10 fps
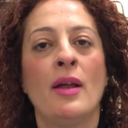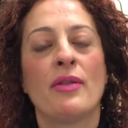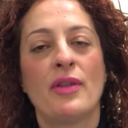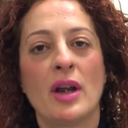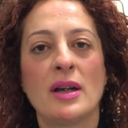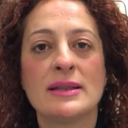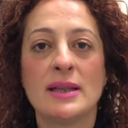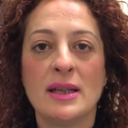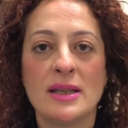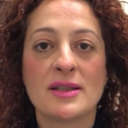Third
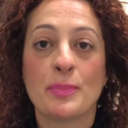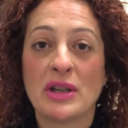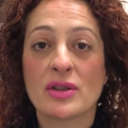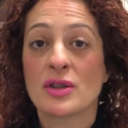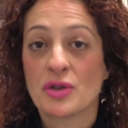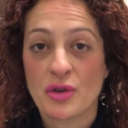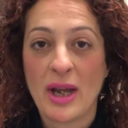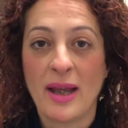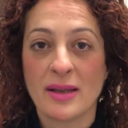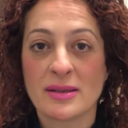is Pinterest
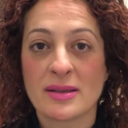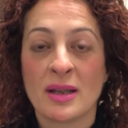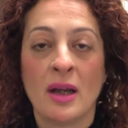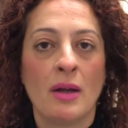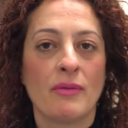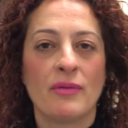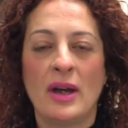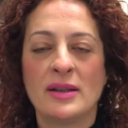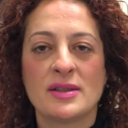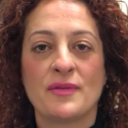Trends.
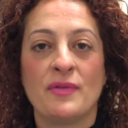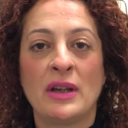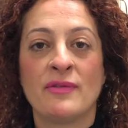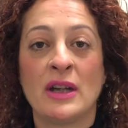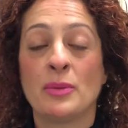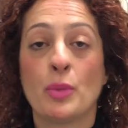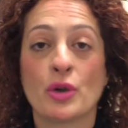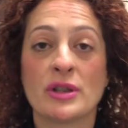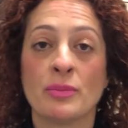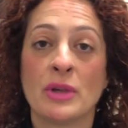That is very
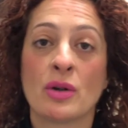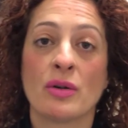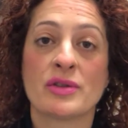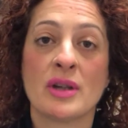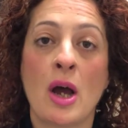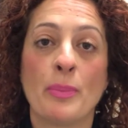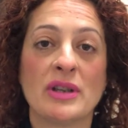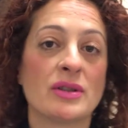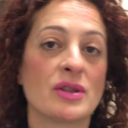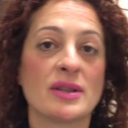important, because now
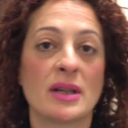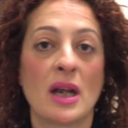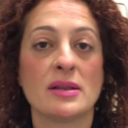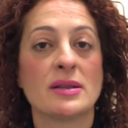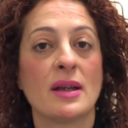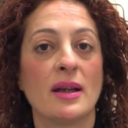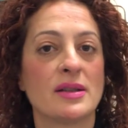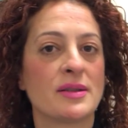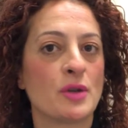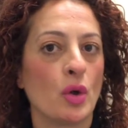Pinterest Trends
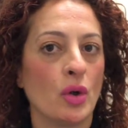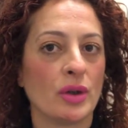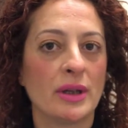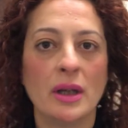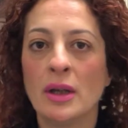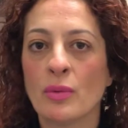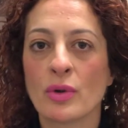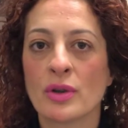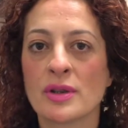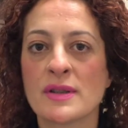has all
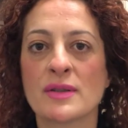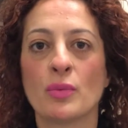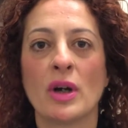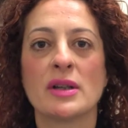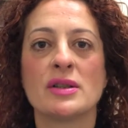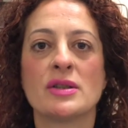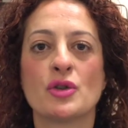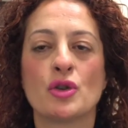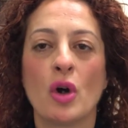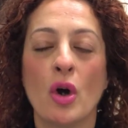keywords, what is
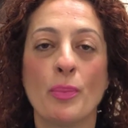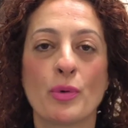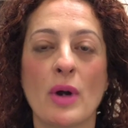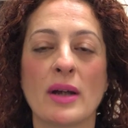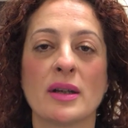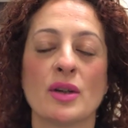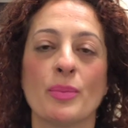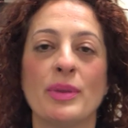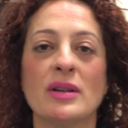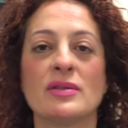top ranking on
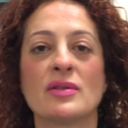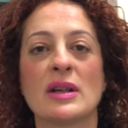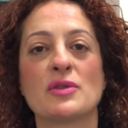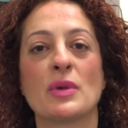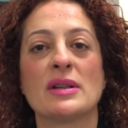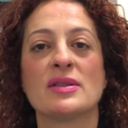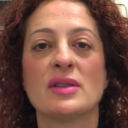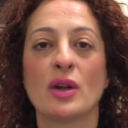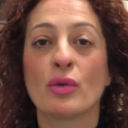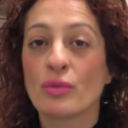Pinterest, what is
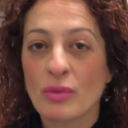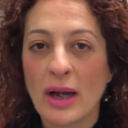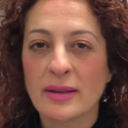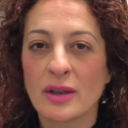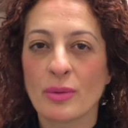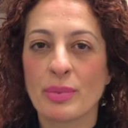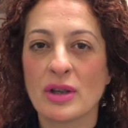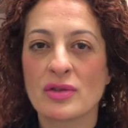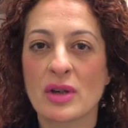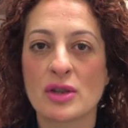second ranking on
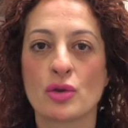Pinterest.